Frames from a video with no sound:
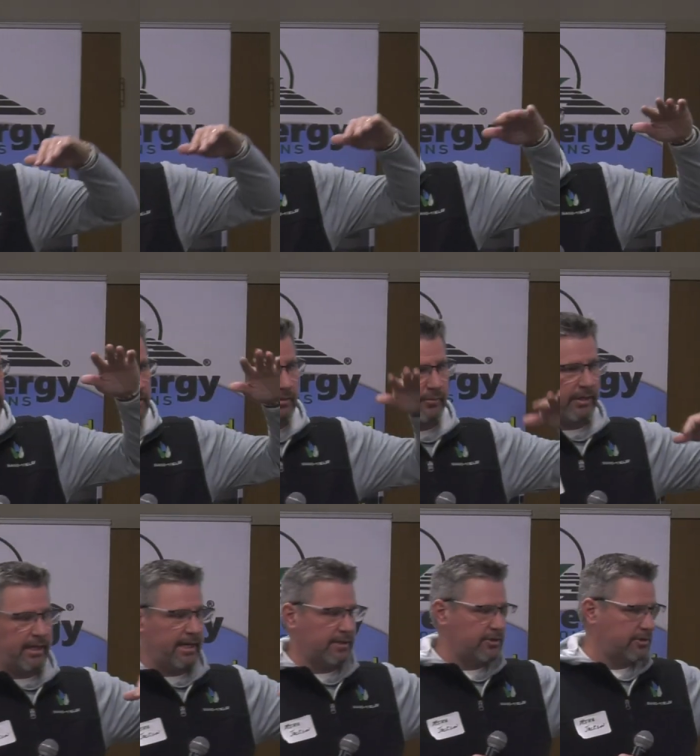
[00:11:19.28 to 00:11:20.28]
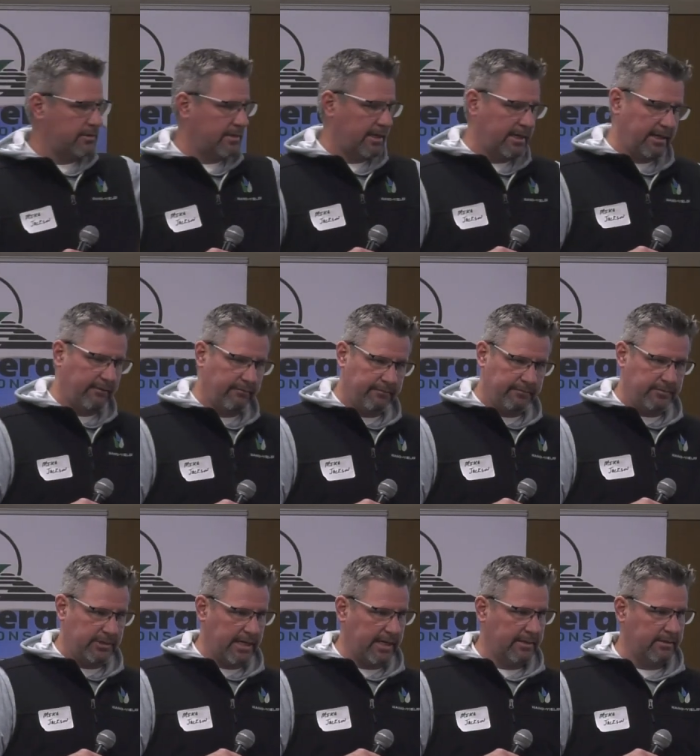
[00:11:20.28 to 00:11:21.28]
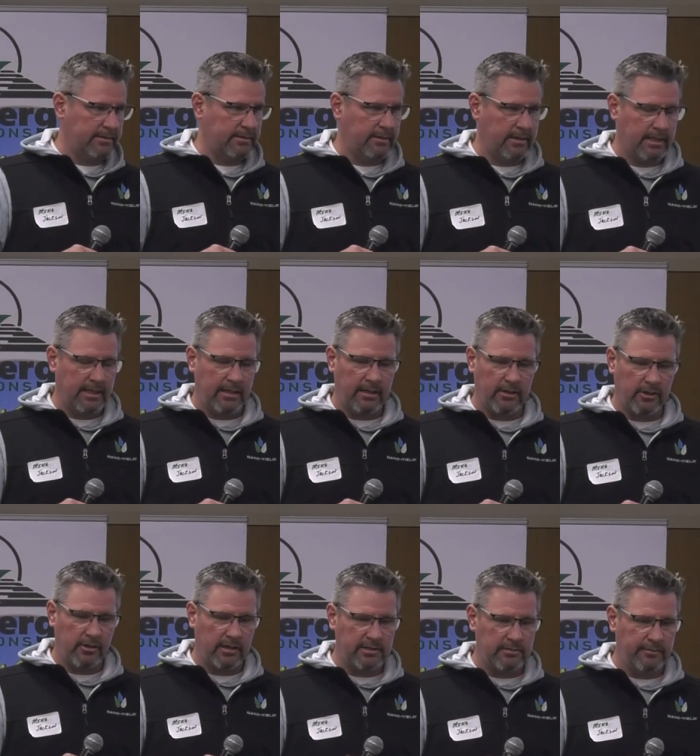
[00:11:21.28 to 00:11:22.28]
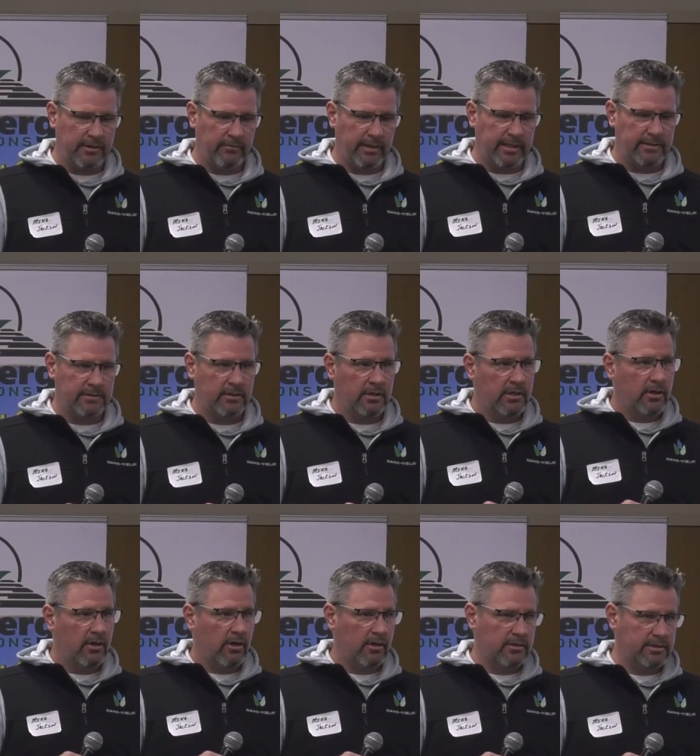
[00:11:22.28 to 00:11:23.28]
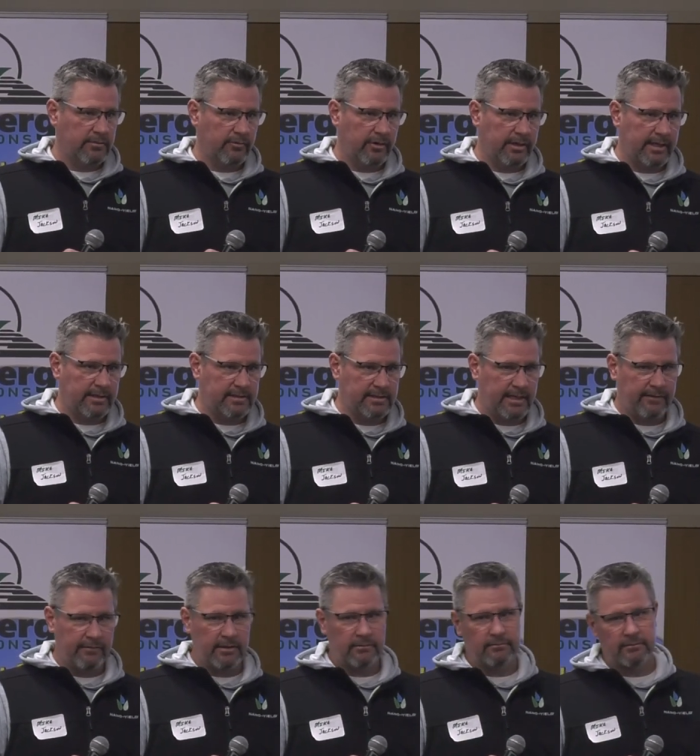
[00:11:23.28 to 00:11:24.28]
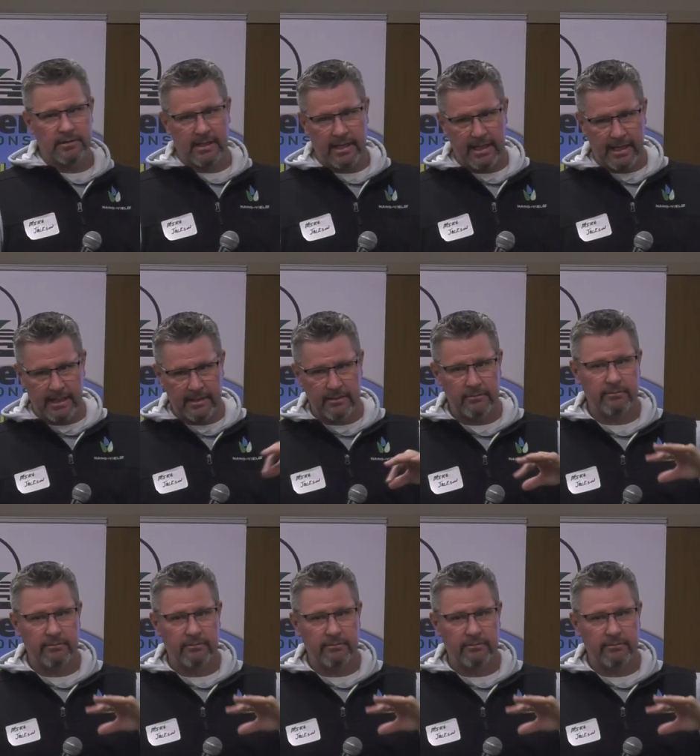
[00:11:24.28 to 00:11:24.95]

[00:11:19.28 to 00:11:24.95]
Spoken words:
Most of the pHs that I've checked across the Midwest are somewhere in that 7 to 8